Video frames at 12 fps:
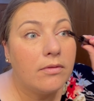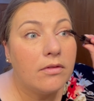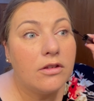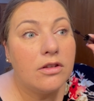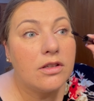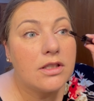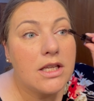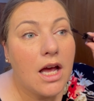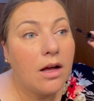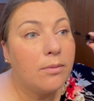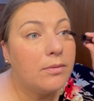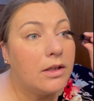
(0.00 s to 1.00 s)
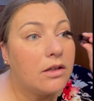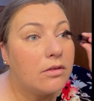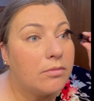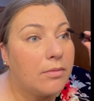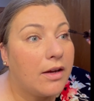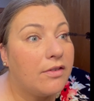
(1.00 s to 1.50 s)
just to help, you know,
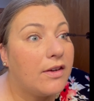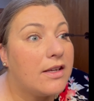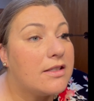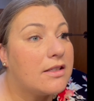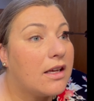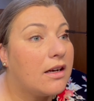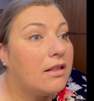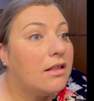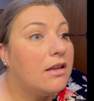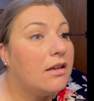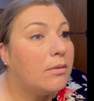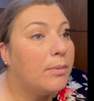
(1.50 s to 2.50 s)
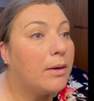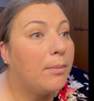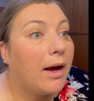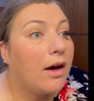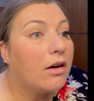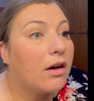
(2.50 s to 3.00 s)
my face get a little bit of
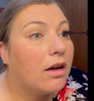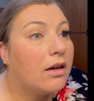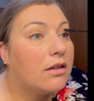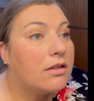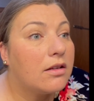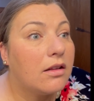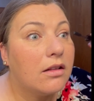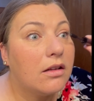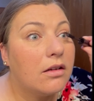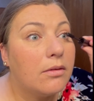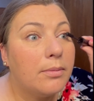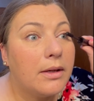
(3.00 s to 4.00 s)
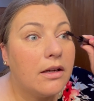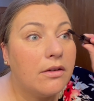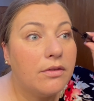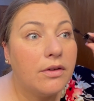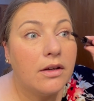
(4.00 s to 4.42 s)
powder on it, just a little bit of